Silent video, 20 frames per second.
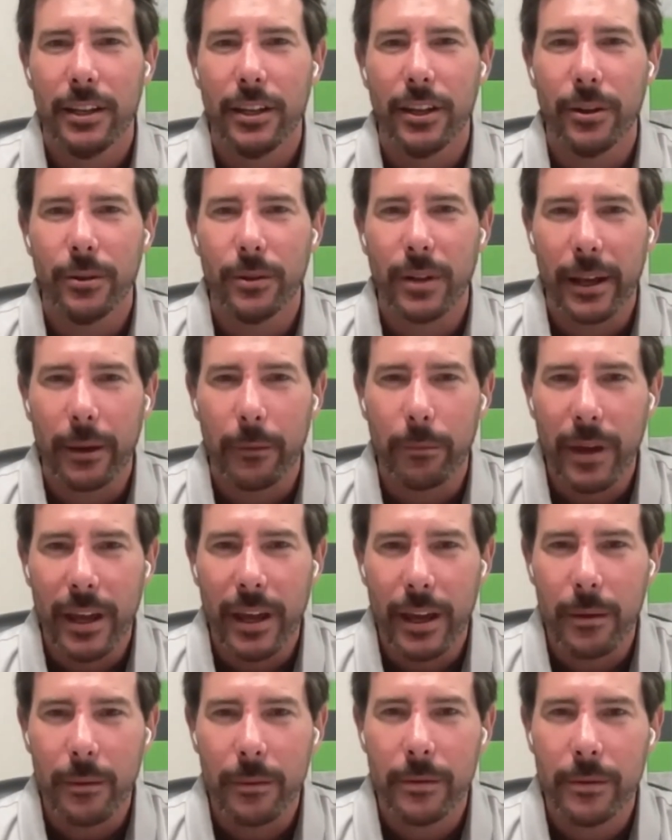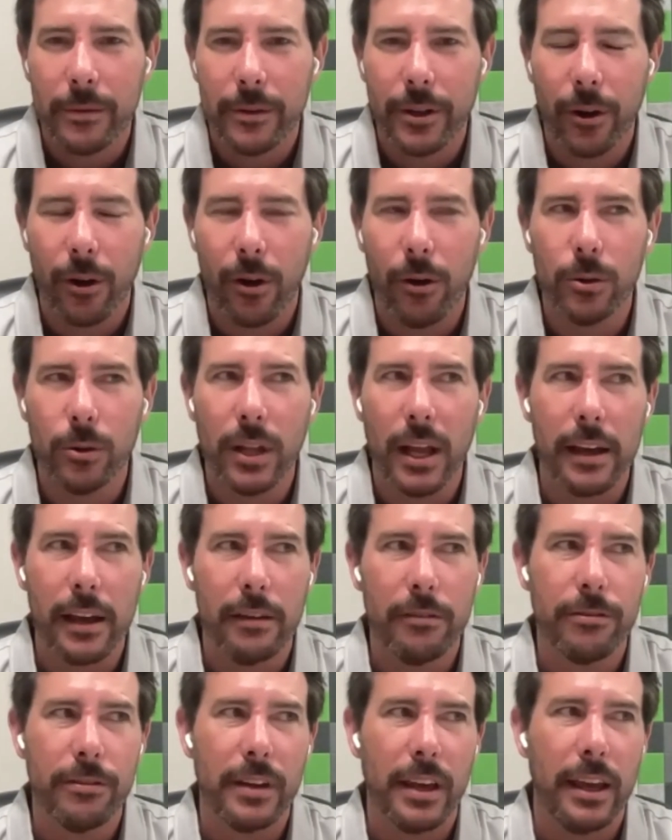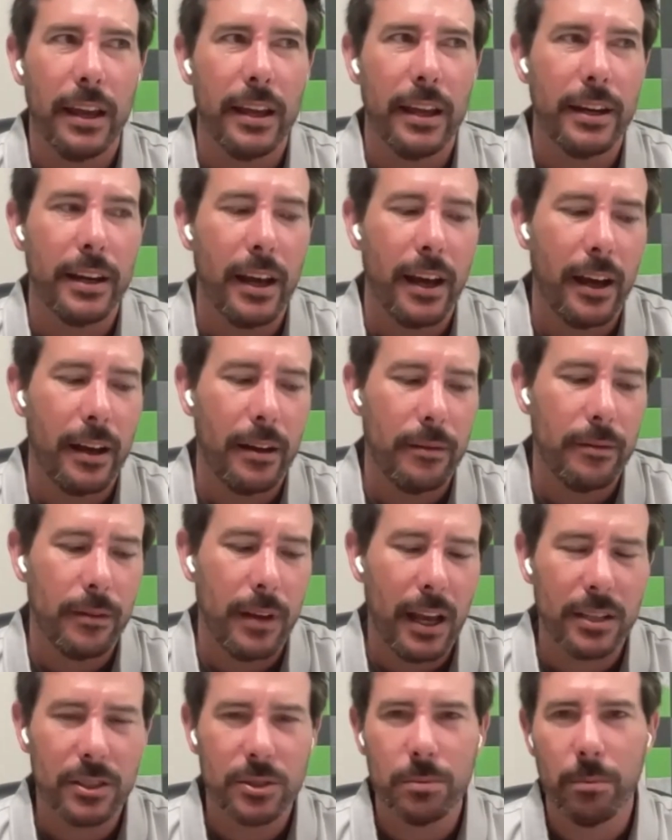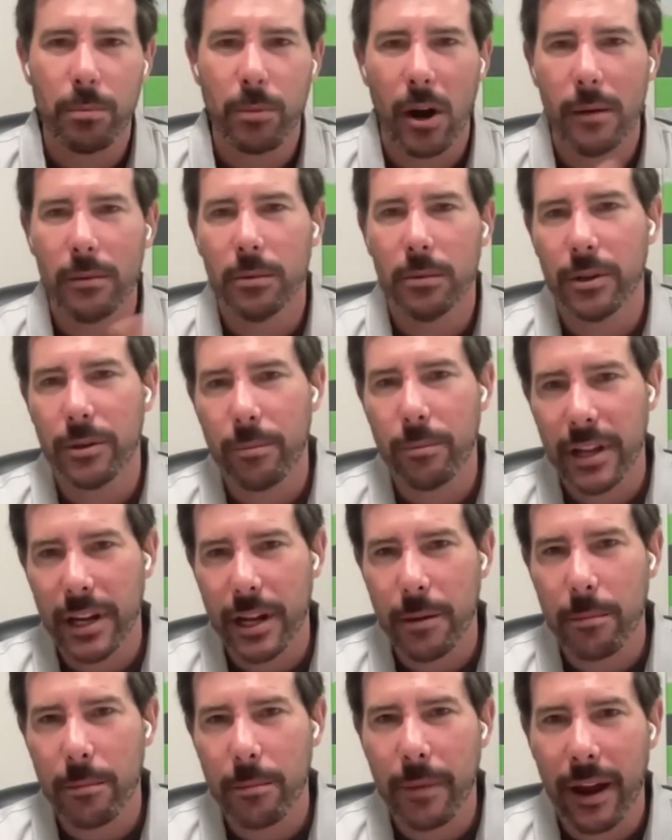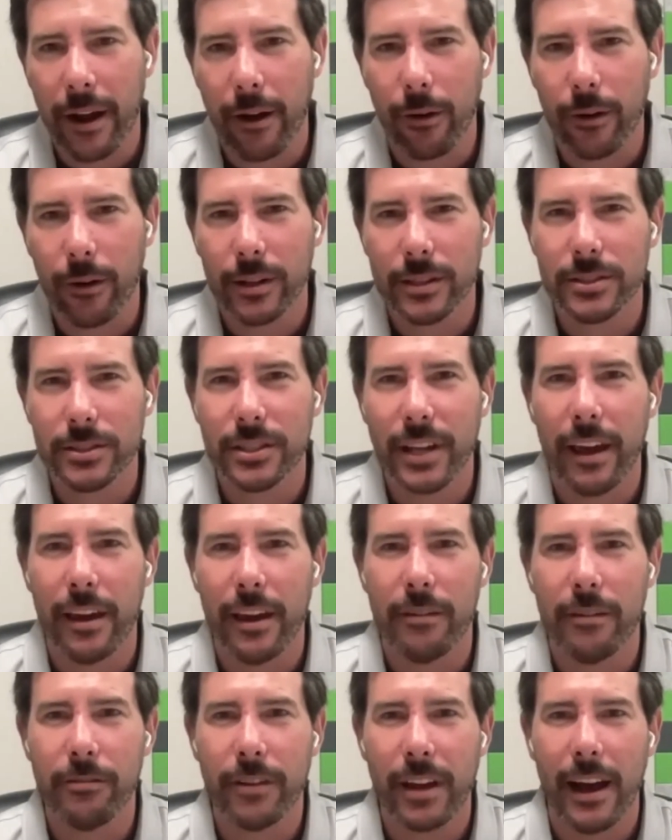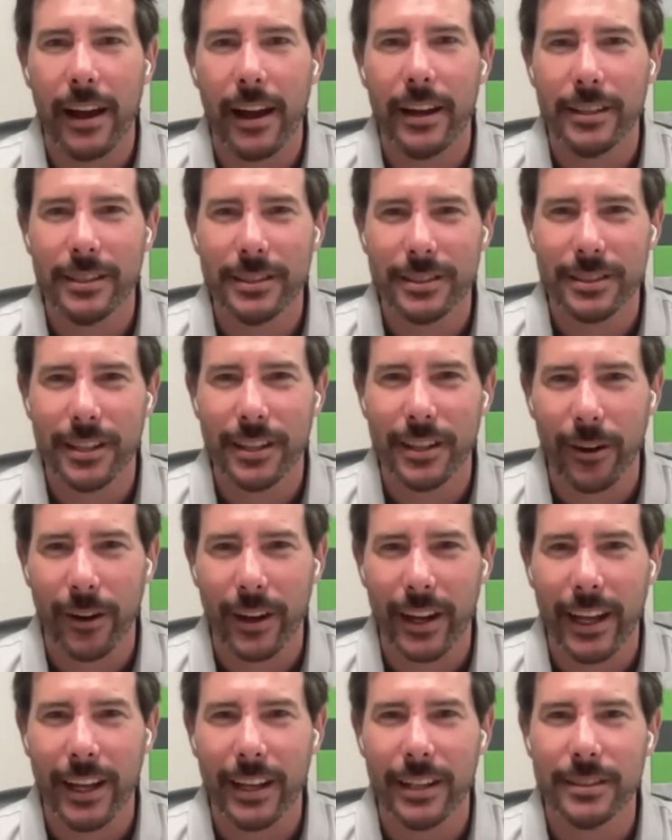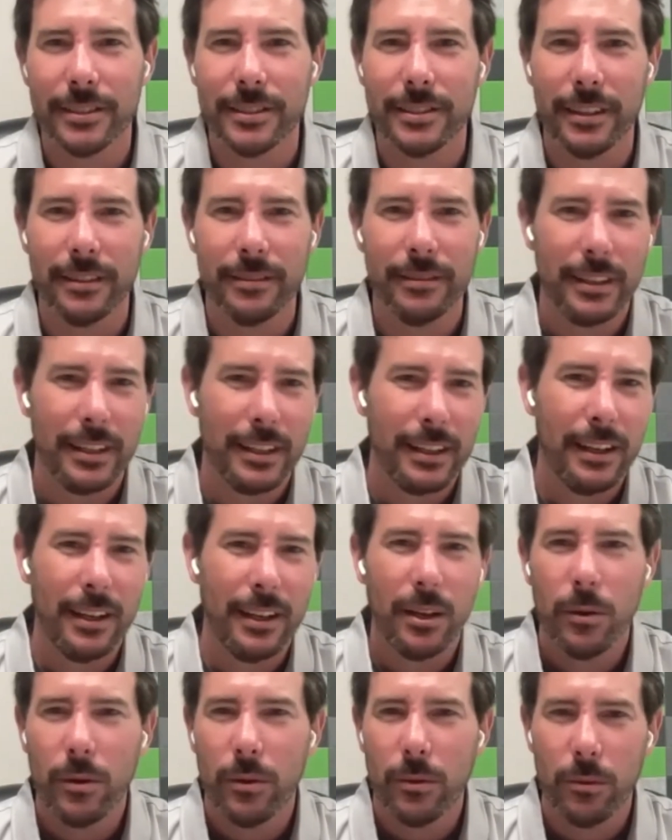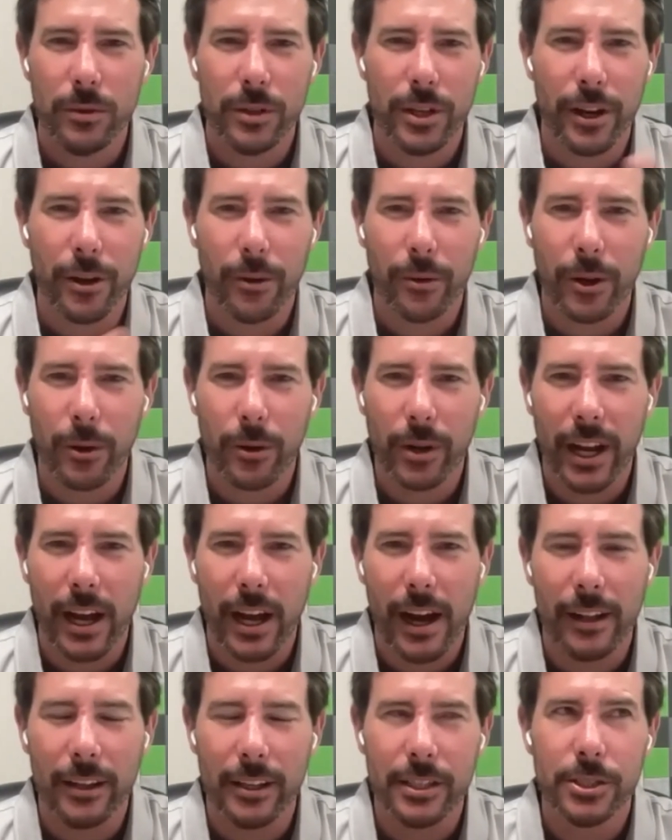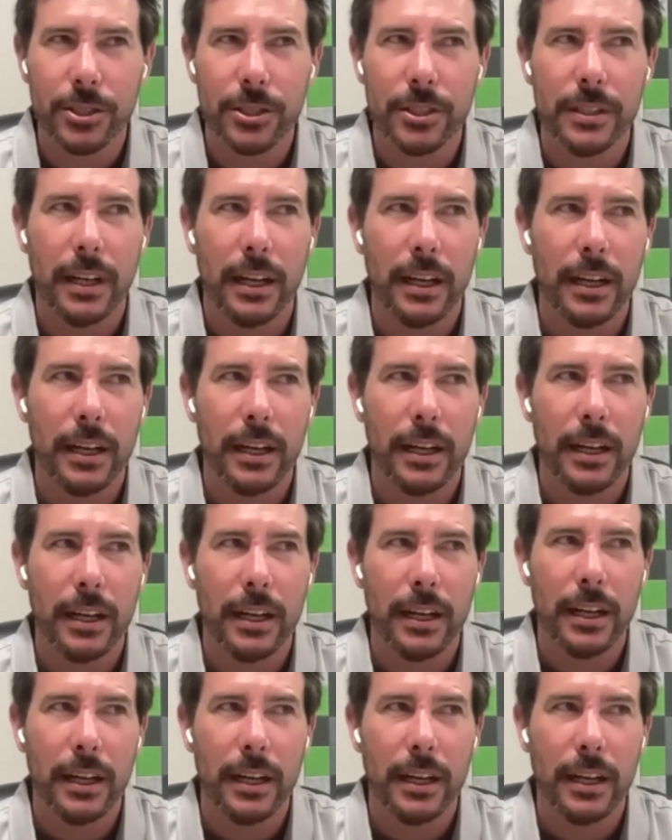you know, like me your whole life. And uh, as probably many parents gave guidance to their kids to, you know, go to college. Uh,